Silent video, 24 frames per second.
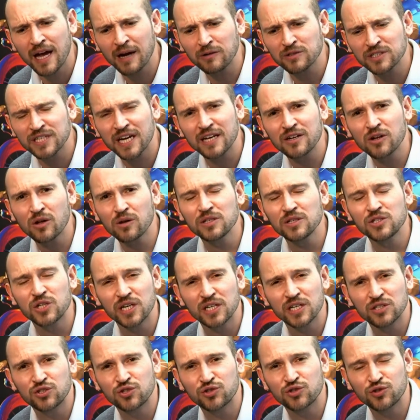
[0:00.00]
technology
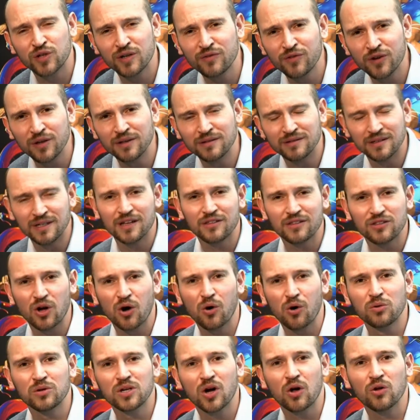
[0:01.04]
has driven the
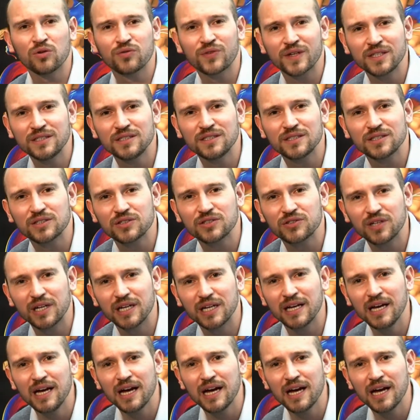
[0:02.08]
whole golf industry.